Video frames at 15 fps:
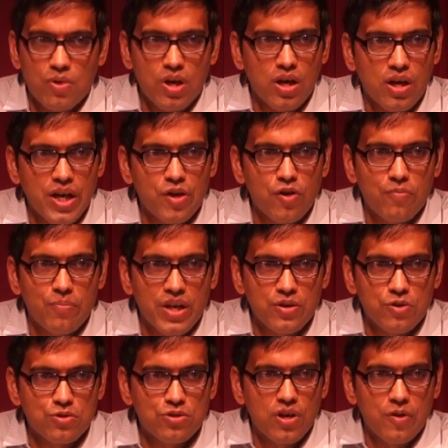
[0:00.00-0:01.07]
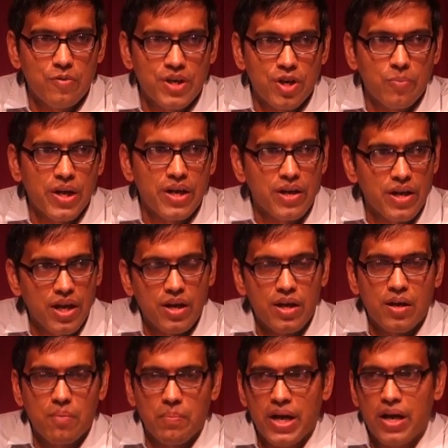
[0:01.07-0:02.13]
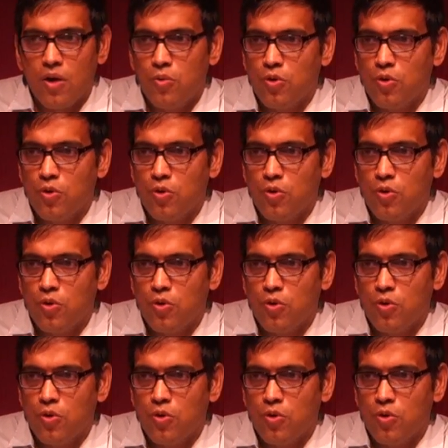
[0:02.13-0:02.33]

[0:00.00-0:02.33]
A colleague of mine used to live nearby, and my